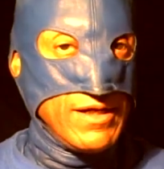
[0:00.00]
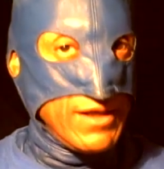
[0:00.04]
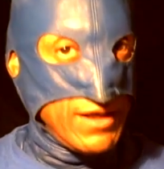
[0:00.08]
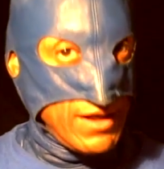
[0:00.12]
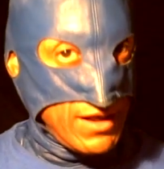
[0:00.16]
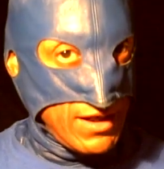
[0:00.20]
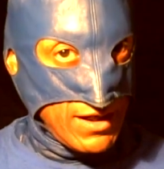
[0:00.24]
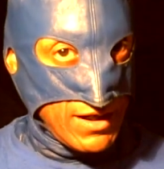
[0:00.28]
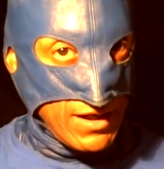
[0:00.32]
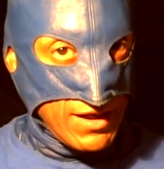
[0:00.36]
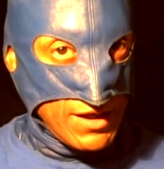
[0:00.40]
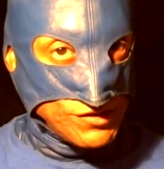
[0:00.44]

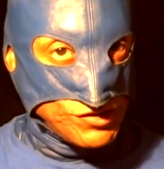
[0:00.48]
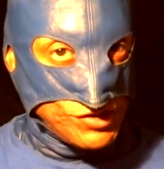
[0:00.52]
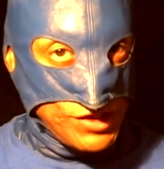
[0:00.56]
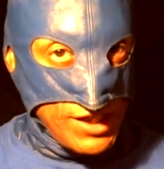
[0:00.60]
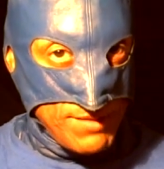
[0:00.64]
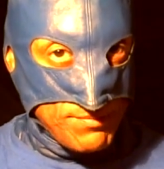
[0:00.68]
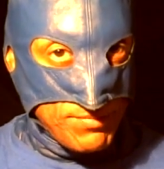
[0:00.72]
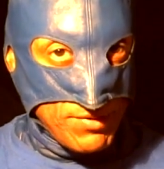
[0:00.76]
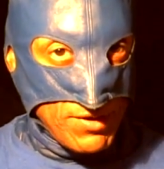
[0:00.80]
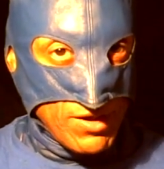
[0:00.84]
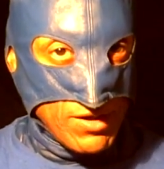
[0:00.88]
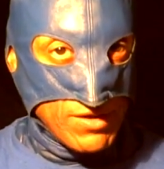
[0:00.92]
are
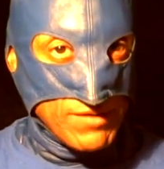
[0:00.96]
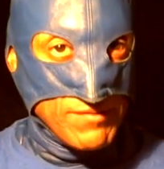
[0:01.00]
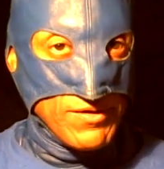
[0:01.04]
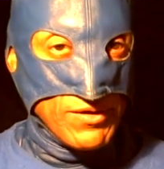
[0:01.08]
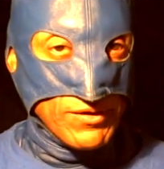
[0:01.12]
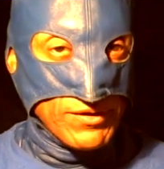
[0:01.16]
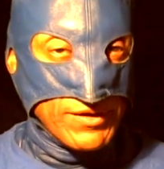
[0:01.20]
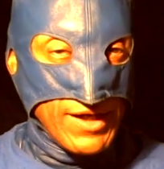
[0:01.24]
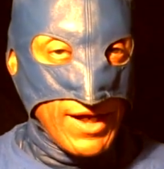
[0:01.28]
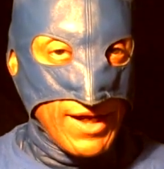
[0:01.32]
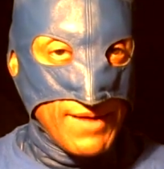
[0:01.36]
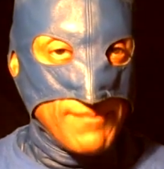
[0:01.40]
cheaper,
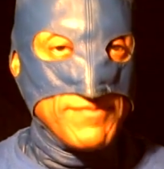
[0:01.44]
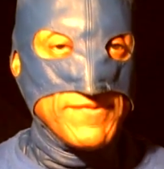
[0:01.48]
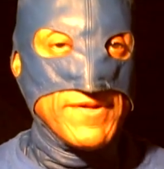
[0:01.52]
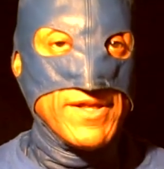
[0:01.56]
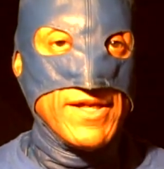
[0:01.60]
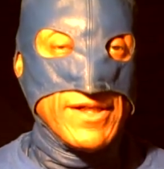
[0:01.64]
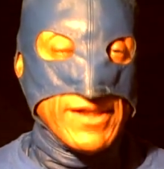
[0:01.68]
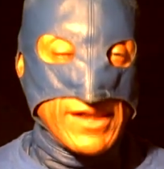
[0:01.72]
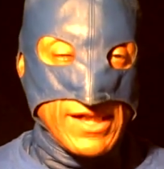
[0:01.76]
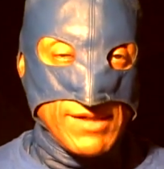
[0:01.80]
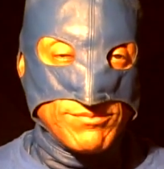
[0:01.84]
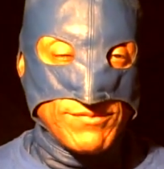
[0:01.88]
okay?
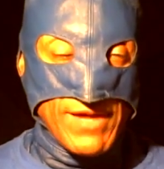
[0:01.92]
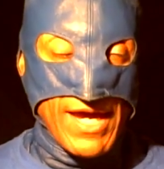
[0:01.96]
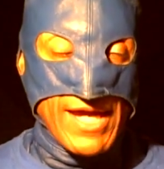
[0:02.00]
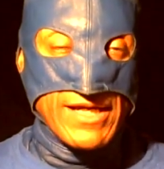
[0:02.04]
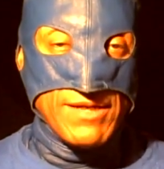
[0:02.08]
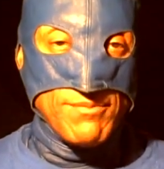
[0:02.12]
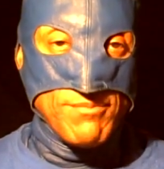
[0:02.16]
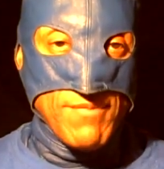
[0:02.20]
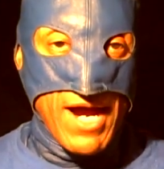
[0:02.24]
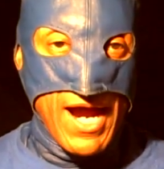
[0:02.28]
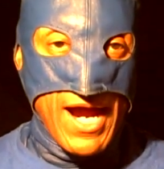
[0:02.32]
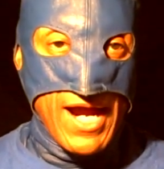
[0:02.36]
Keep that
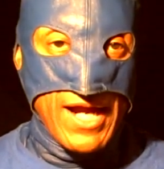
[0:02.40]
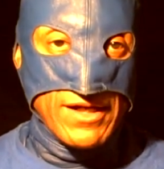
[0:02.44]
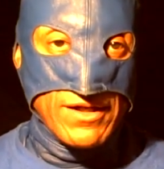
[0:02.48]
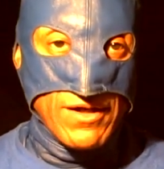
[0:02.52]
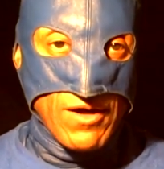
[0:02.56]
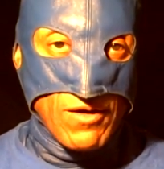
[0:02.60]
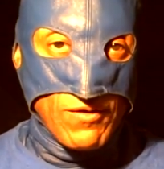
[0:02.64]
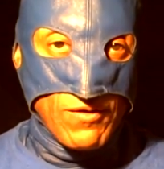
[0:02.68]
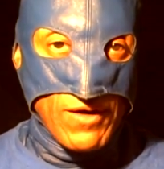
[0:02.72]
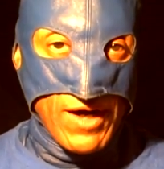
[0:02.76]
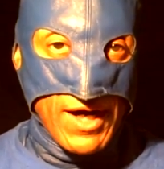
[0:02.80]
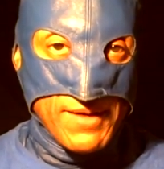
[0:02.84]
in mind,
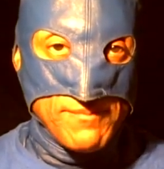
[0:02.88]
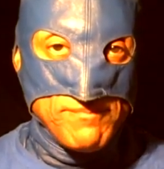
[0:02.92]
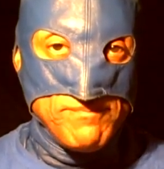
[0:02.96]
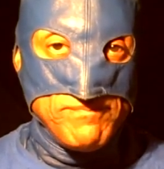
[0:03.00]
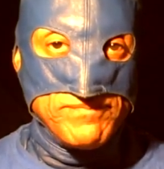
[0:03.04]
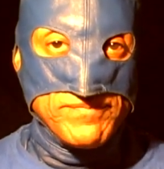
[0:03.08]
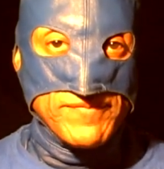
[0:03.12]
all right?